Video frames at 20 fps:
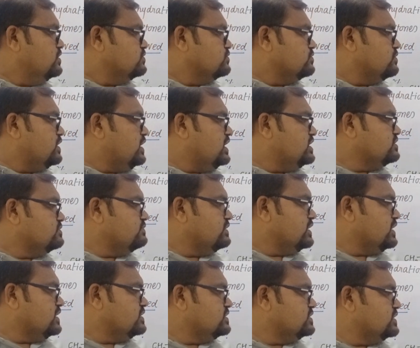So as we
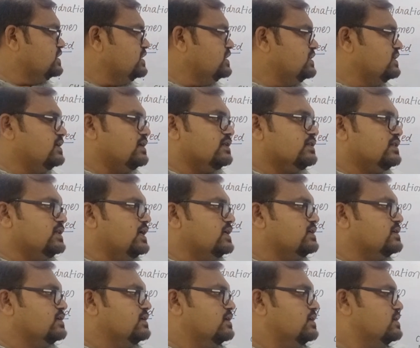can see here
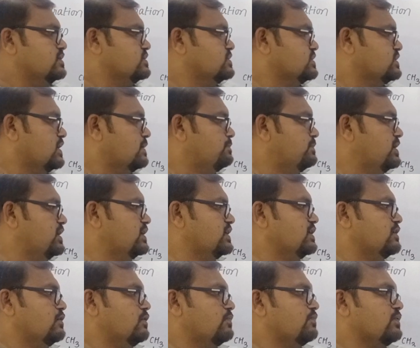that
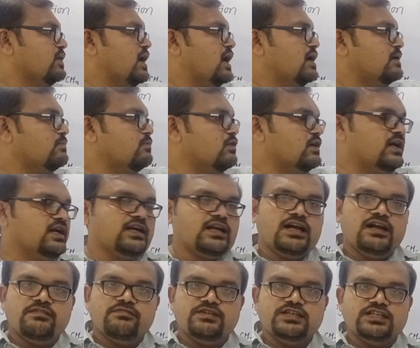stability of
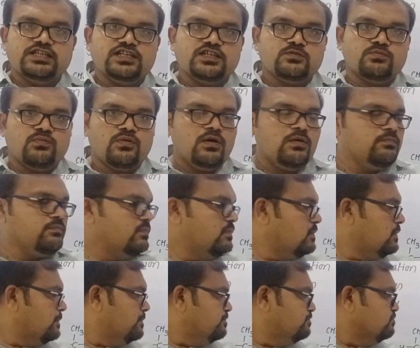carbocation which is formed,